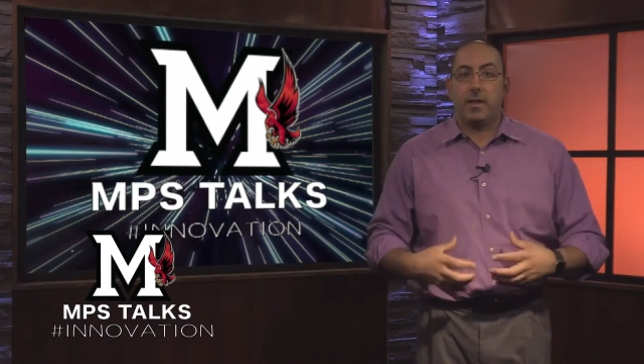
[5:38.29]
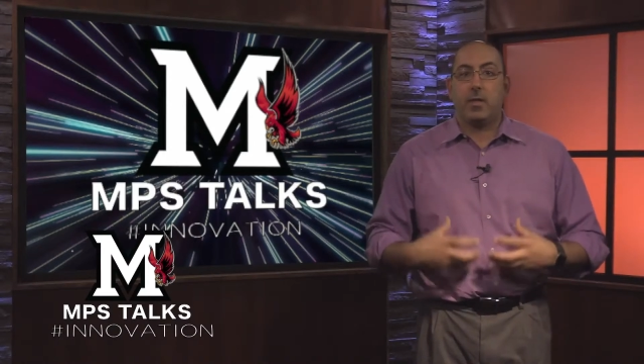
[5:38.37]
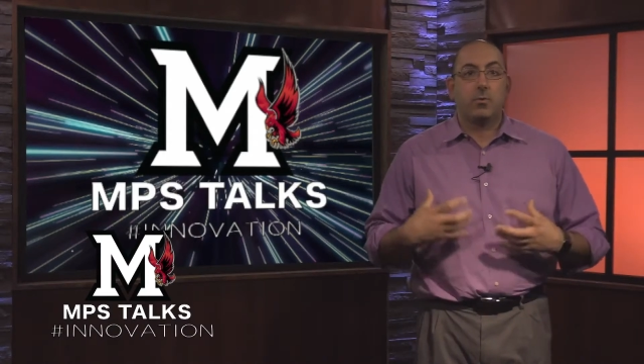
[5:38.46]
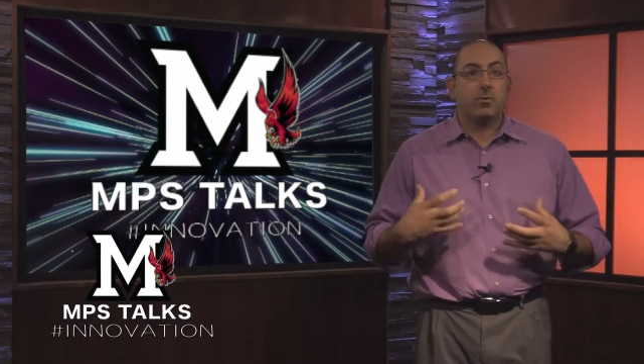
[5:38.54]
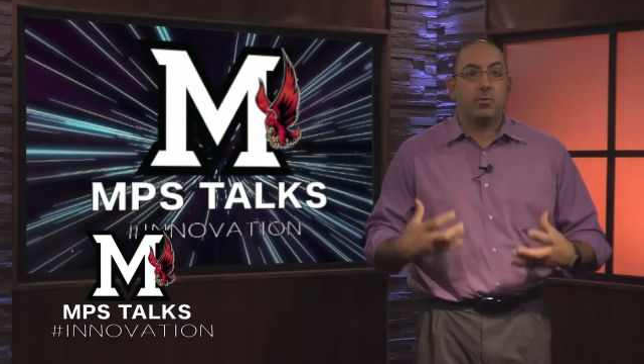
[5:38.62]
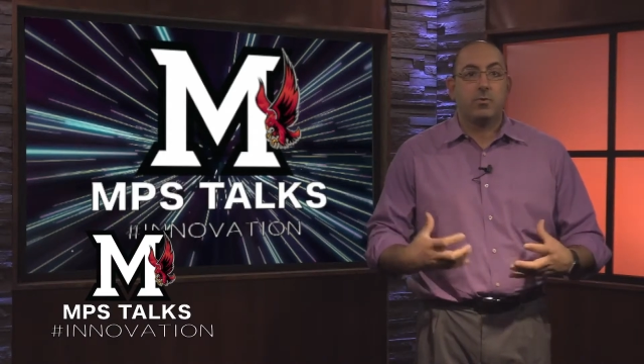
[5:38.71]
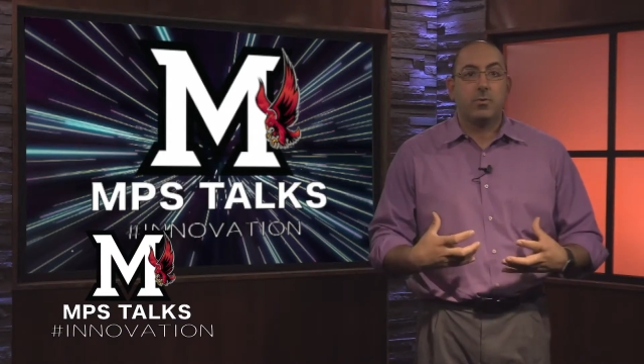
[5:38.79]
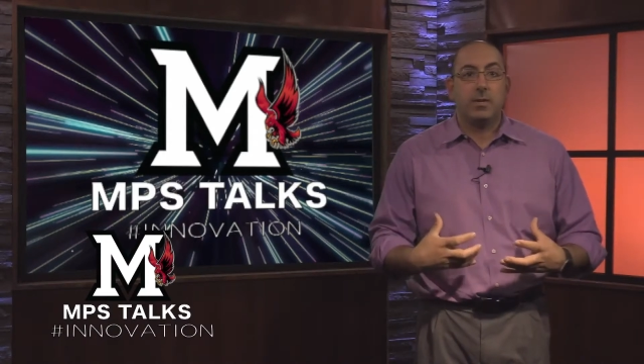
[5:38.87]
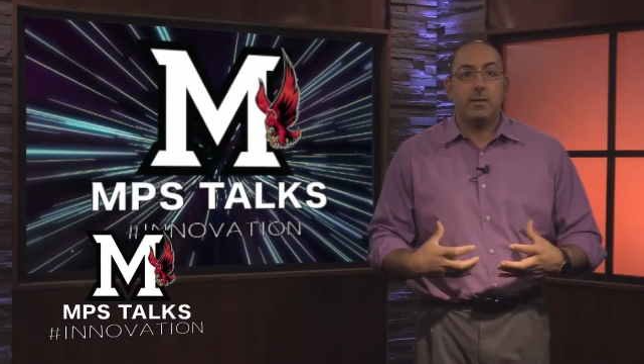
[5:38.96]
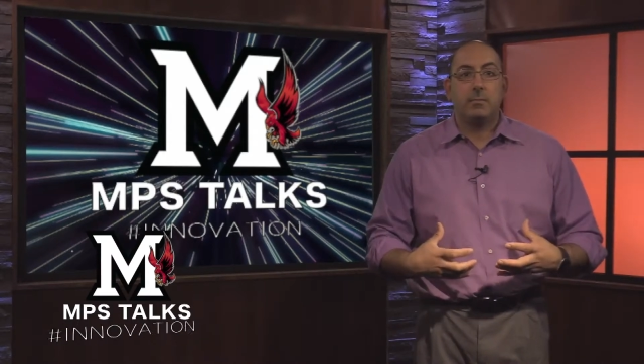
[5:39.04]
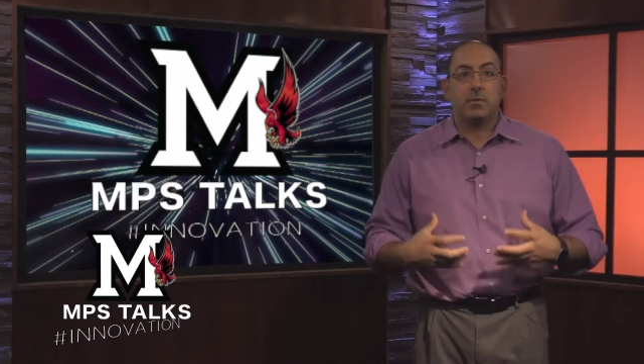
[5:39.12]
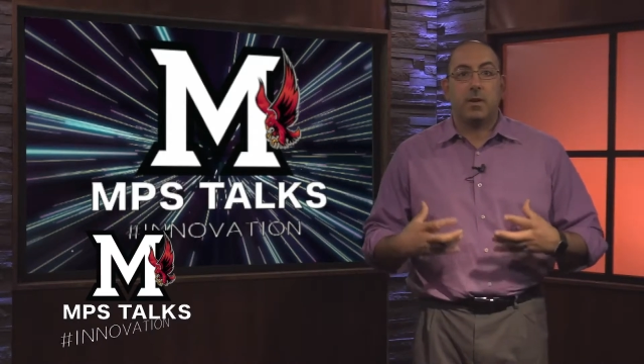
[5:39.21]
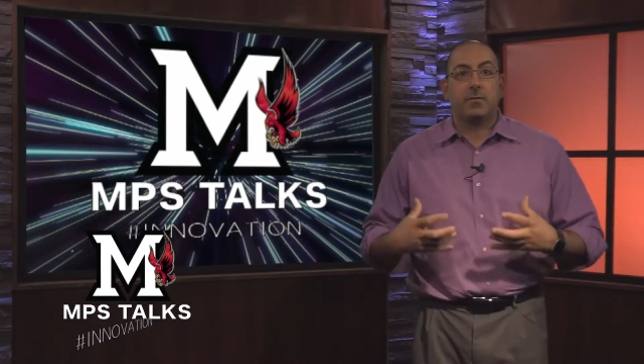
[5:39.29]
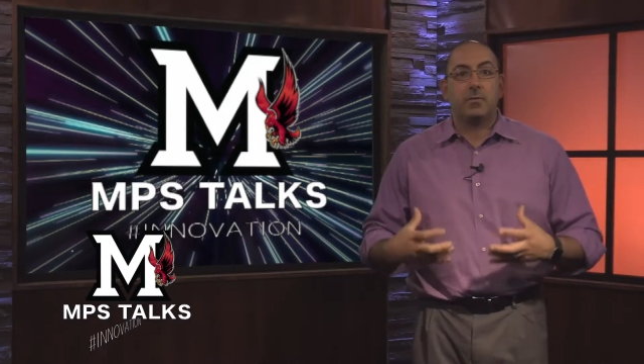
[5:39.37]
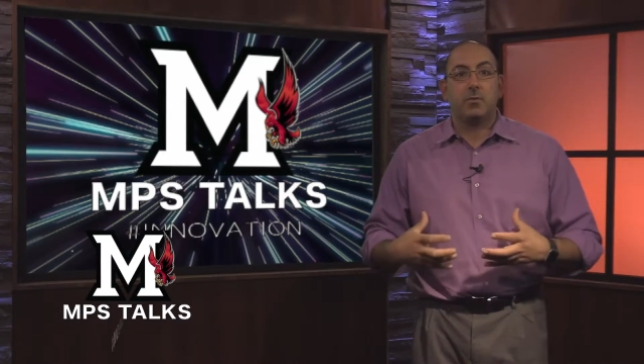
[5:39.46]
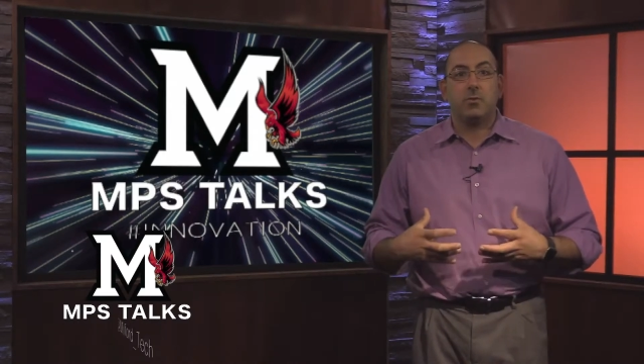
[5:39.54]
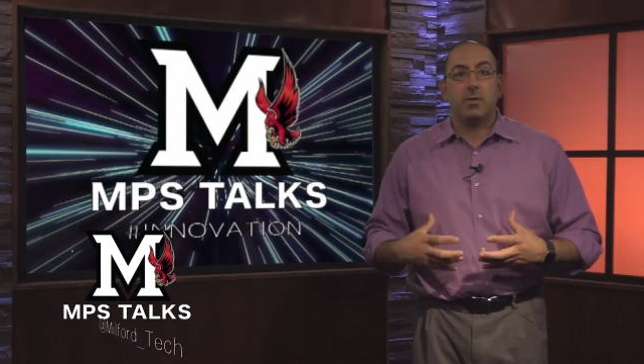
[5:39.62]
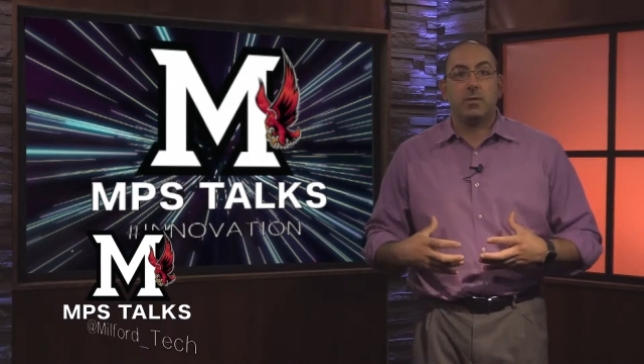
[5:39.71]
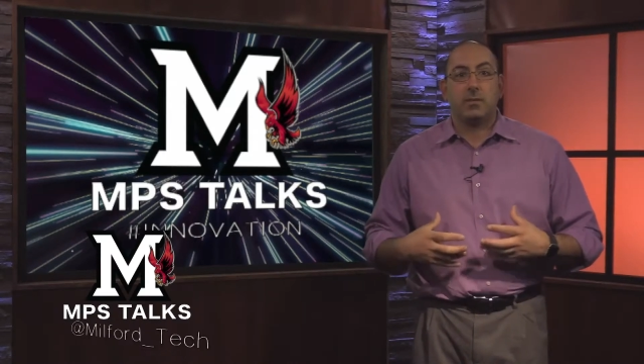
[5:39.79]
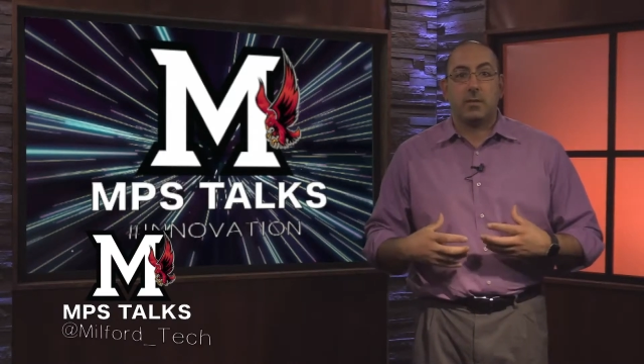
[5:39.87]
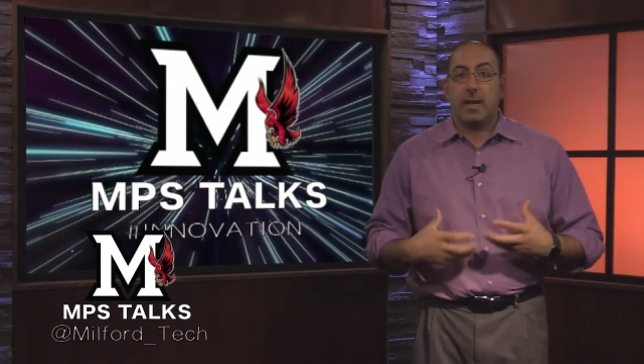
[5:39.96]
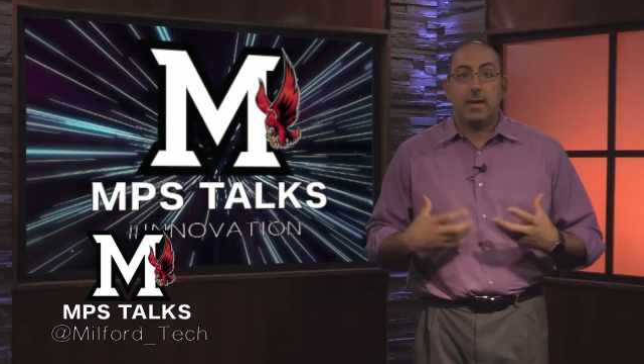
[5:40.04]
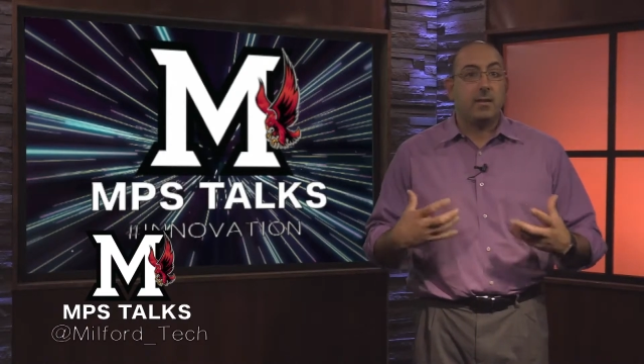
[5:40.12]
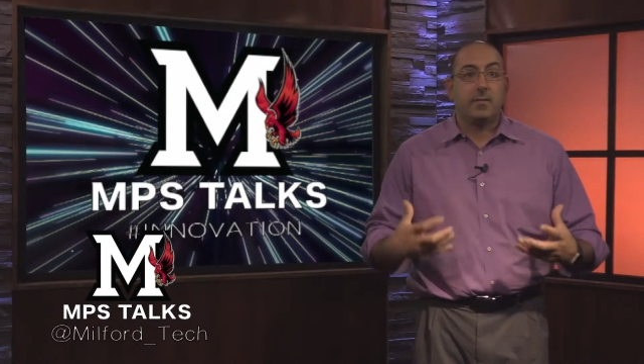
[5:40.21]
and those dreams of students
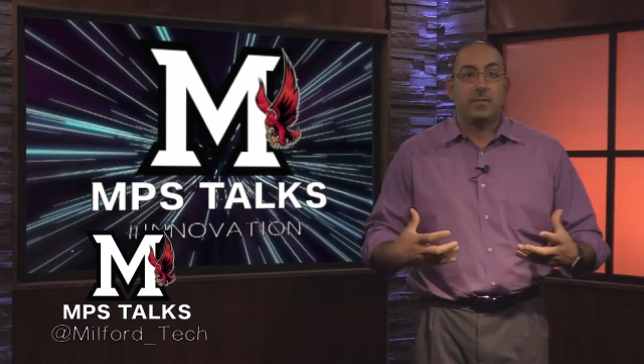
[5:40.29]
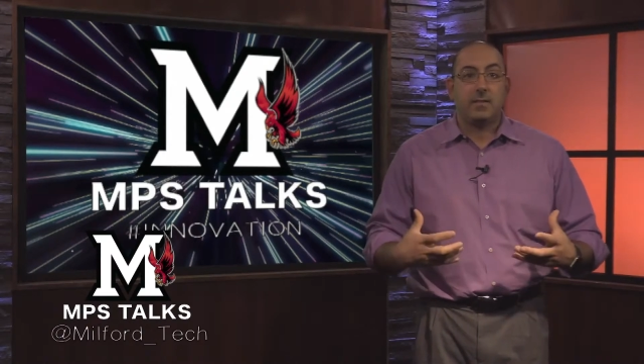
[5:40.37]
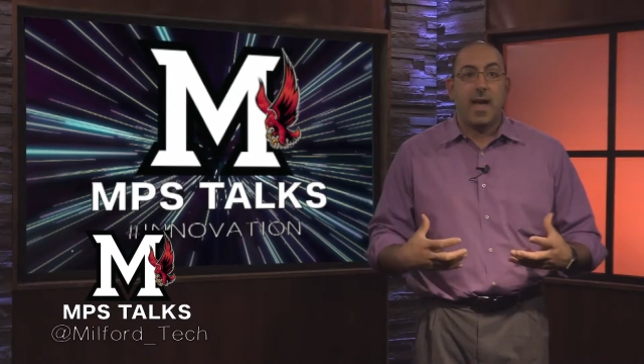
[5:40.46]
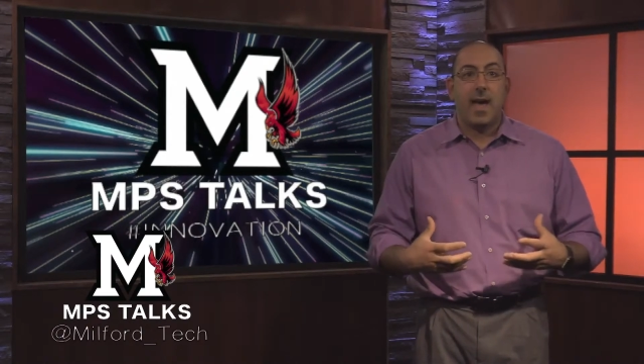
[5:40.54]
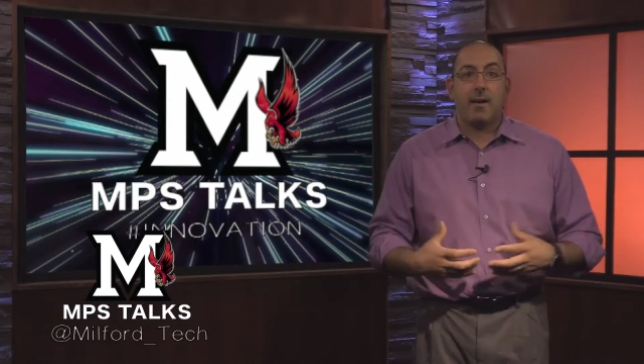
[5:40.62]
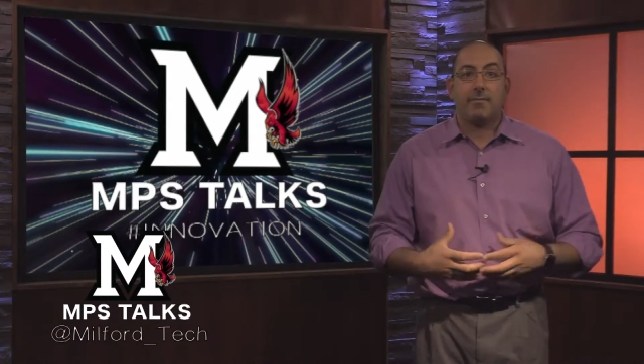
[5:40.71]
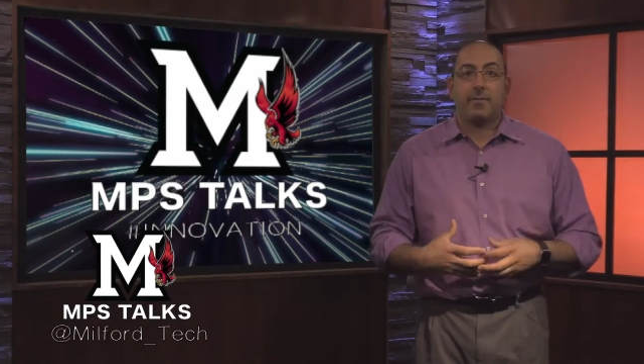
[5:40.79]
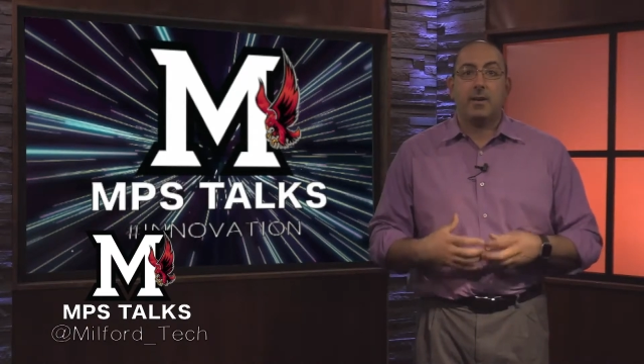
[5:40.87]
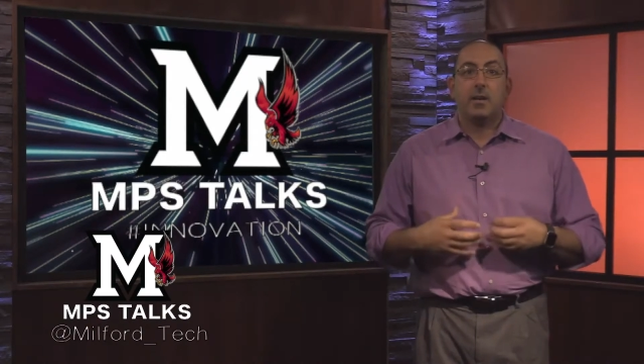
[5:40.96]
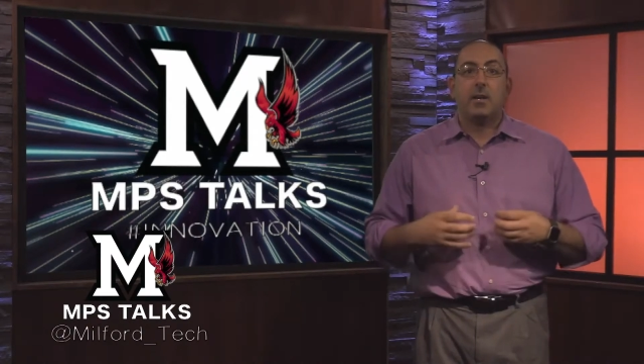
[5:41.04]
and of staff